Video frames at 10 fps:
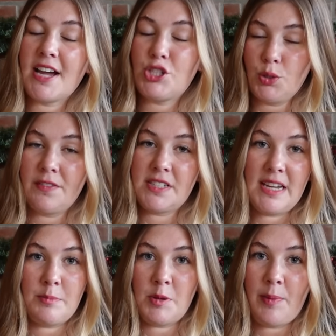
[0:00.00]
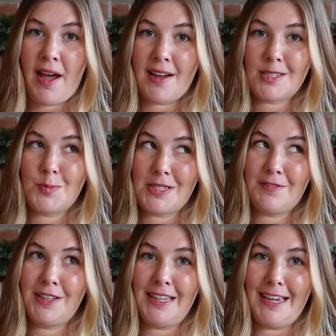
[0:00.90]
I do love a statement bag,
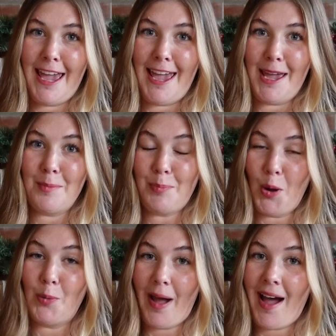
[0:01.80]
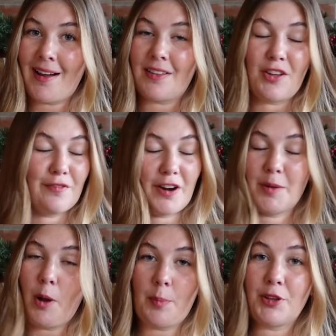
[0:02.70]
specifically a bow bag. They're very
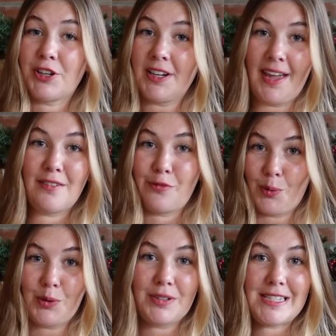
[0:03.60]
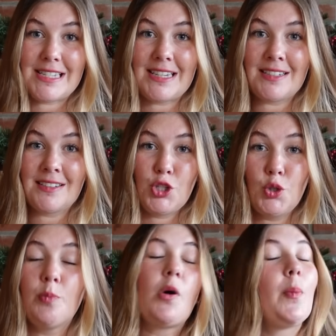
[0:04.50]
popular, again, for a reason.
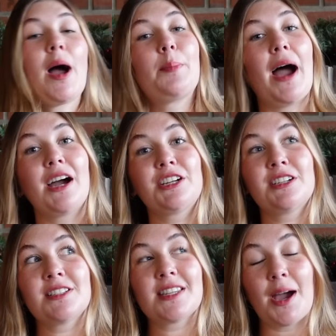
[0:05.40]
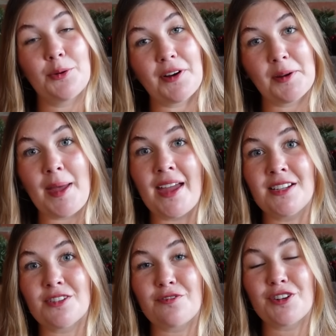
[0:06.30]
2 bow bag patterns that I would
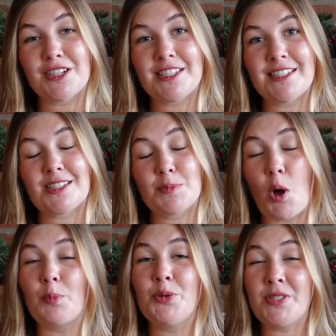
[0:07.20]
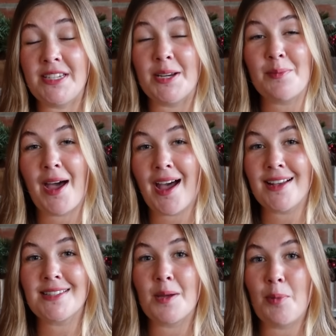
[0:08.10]
recommend. First, Small Museum
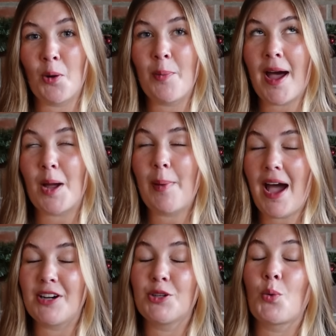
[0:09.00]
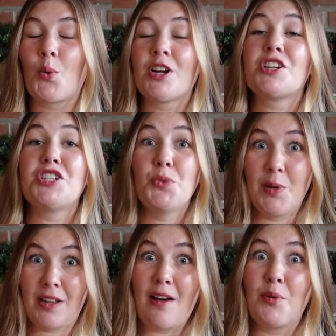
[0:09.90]
has a bow bag pattern, or she
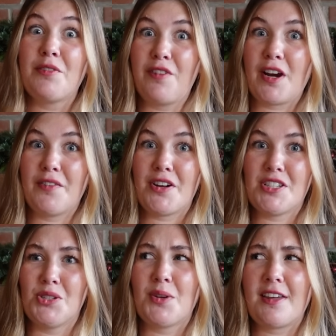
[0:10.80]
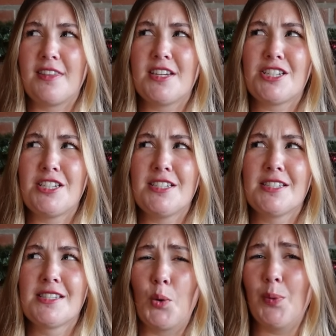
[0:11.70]
will have one very soon. I think
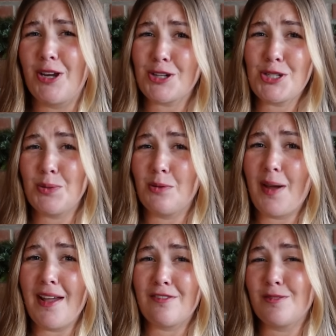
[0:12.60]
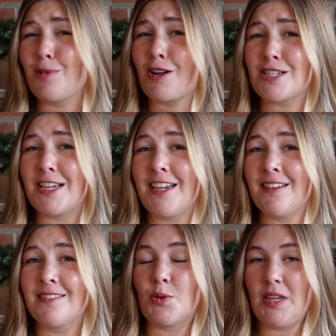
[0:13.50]
she's a week or 2 away from launching
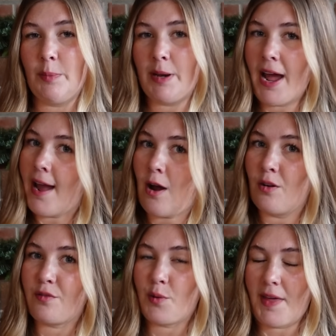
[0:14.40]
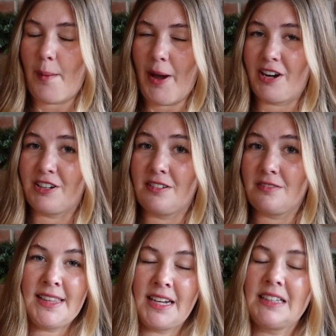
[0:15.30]
it, so keep an eye out for that pattern.
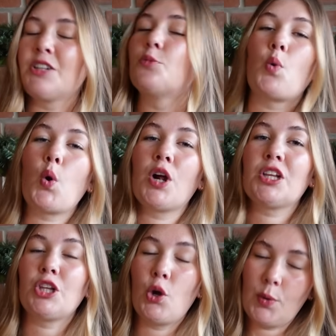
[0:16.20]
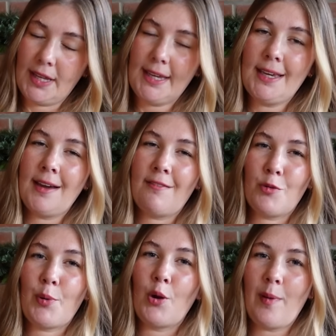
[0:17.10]
And then a little more low-key of a
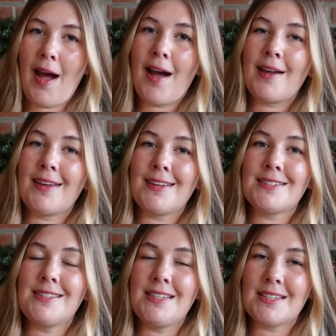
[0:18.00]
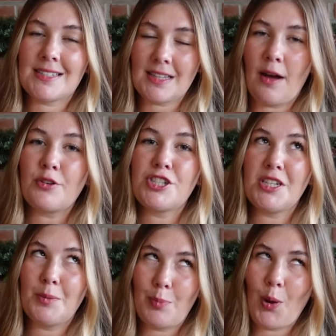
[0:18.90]
bow bag is the
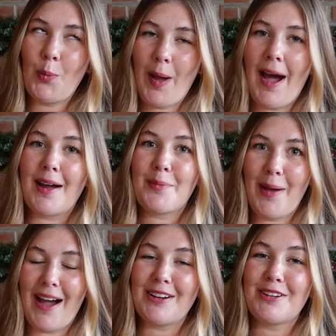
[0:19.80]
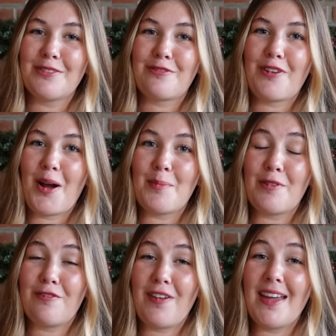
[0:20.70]
Slouchy bow bag pattern from
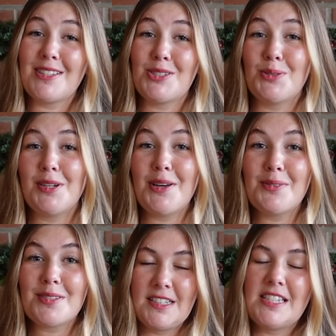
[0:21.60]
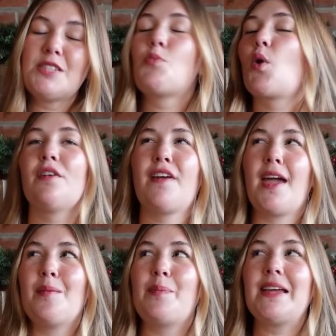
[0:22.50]
Faye Studios. This is more of
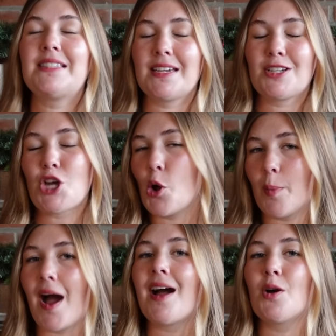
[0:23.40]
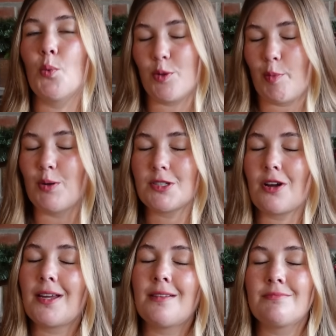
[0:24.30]
a basic tote bag with bows
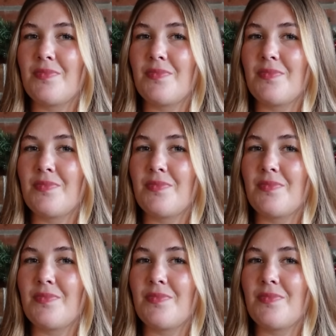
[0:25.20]
on it.